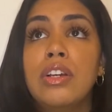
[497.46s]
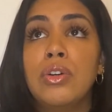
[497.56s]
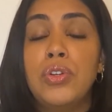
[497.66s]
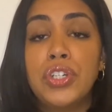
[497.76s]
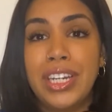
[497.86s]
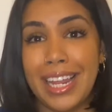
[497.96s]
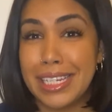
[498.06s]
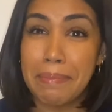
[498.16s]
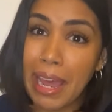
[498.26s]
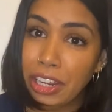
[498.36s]
usually
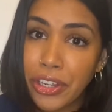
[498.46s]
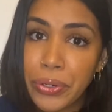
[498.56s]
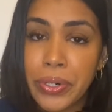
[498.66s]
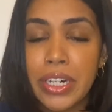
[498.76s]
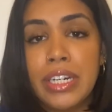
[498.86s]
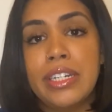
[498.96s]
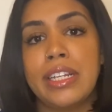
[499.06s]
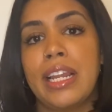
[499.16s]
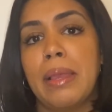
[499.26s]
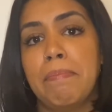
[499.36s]
likes manicures
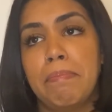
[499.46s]
and like,